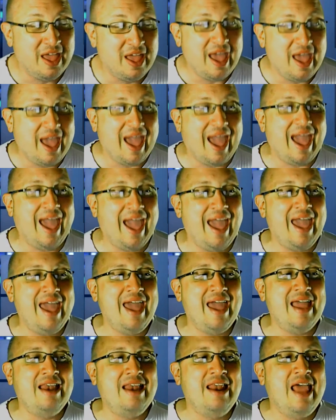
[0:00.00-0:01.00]

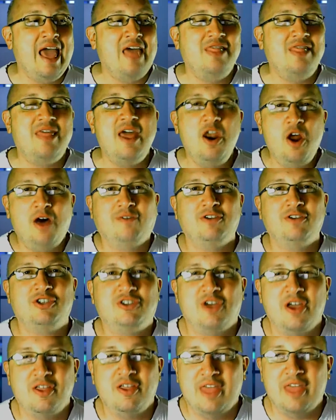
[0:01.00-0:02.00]
And then all of a
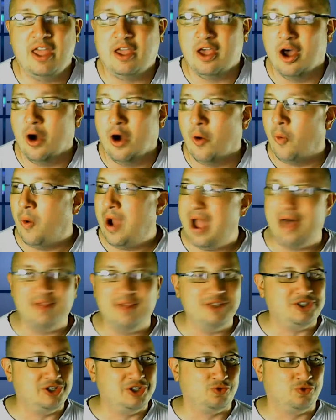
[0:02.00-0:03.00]
sudden they go, wow,
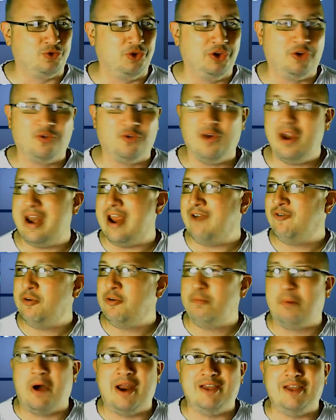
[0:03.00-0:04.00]
this is really great.
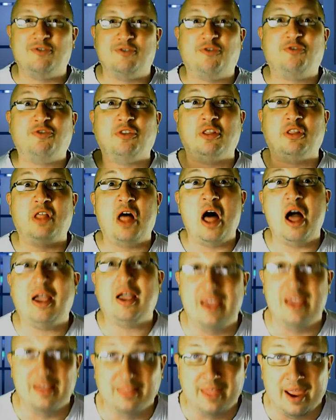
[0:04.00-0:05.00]
Everybody's
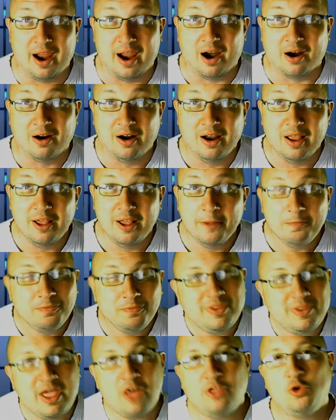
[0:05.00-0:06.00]
flocking there.
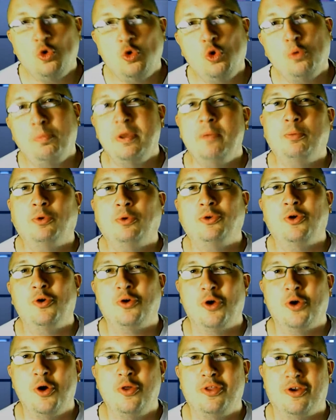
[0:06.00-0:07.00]
Now the cool people don't
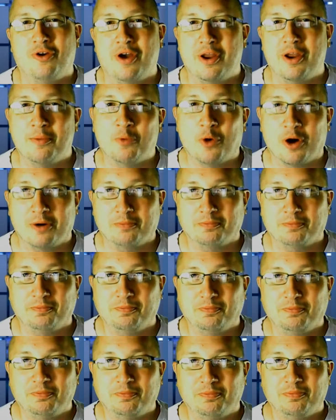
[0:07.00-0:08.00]
go there anymore.
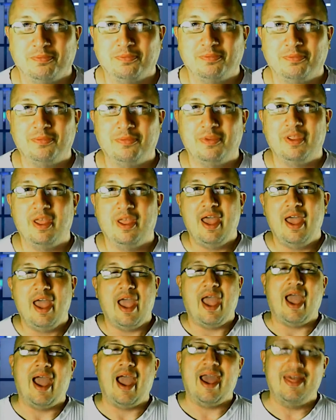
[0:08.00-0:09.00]

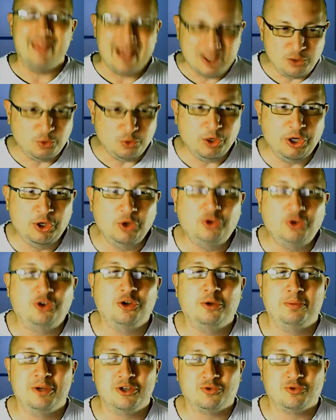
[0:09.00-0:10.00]
And that's where
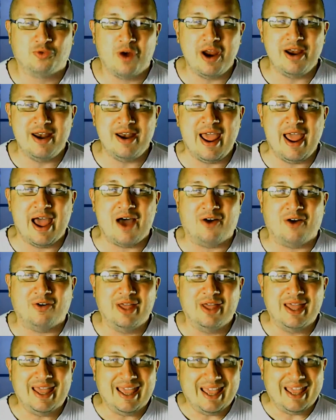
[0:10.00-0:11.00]
YouTube is right now.
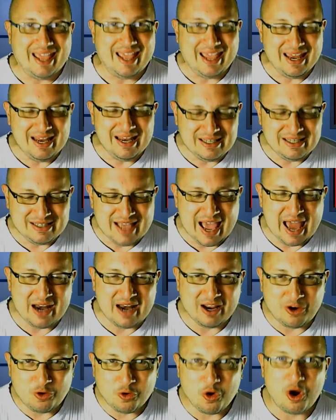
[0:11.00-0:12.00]
It is at a
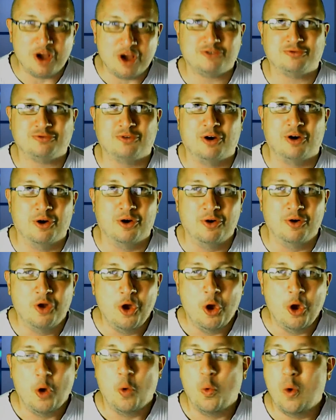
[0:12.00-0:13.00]
crossroad
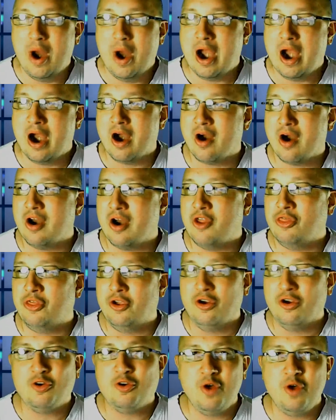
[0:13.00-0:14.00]
where
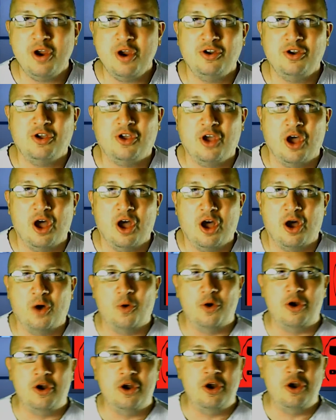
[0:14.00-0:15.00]
they're going to go,
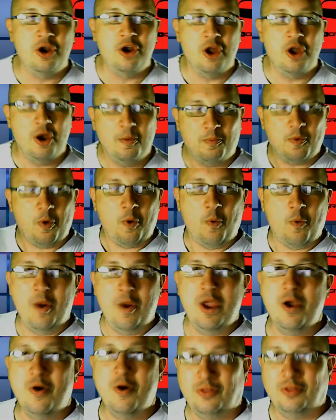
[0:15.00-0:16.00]
nope,
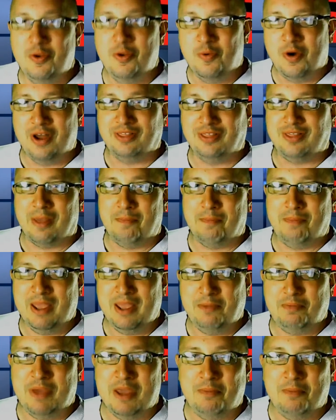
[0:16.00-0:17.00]
we only want the big
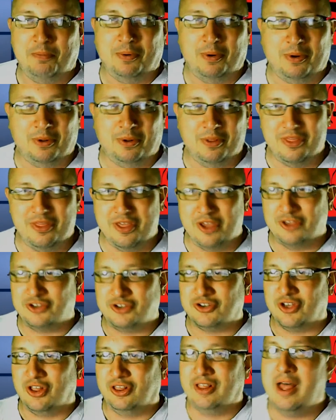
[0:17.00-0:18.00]
people and the
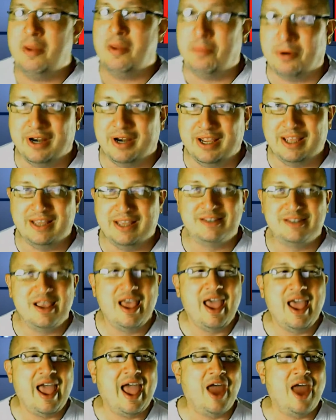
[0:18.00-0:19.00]
celebrities,
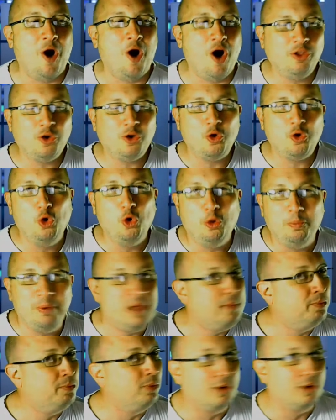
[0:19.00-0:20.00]
and all the cool
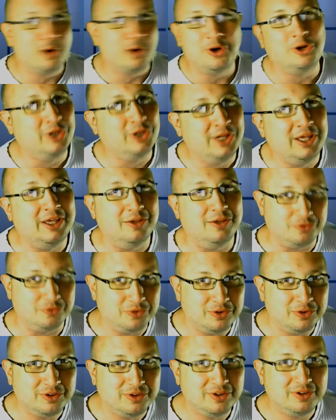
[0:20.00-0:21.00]
people are going to leave.
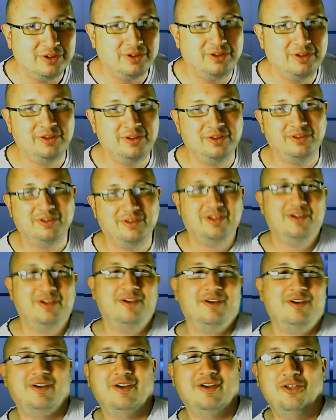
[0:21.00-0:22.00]

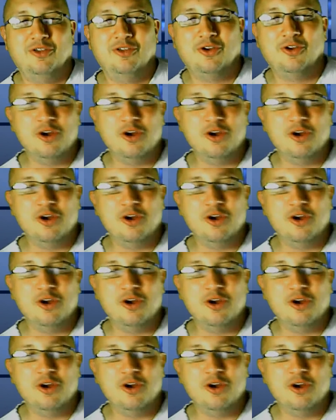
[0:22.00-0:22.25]
They're going to